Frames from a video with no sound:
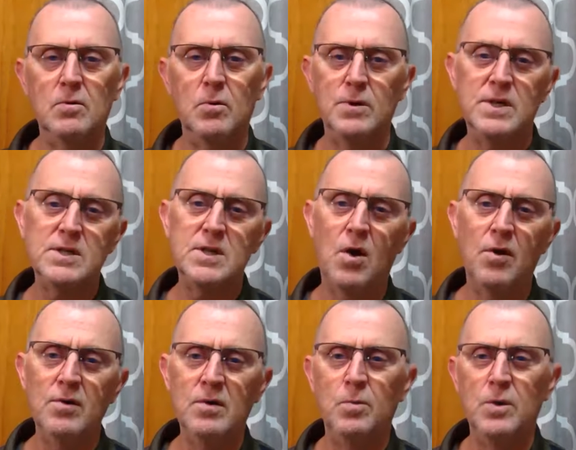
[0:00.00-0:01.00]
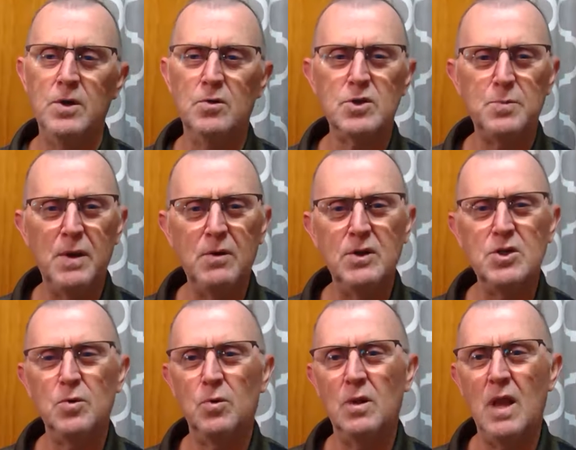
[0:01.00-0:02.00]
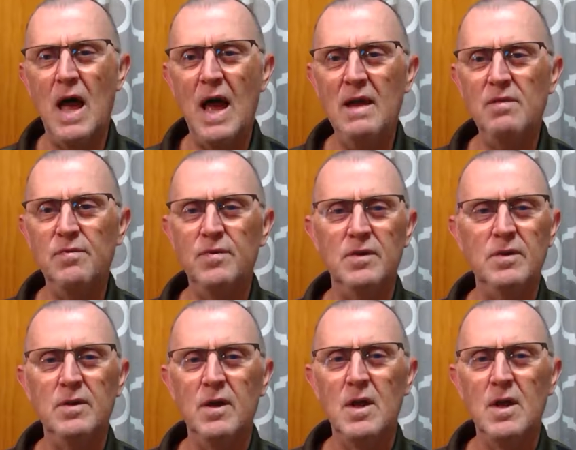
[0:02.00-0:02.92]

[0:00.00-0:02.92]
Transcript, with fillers: or disheartened when your spiritual life and,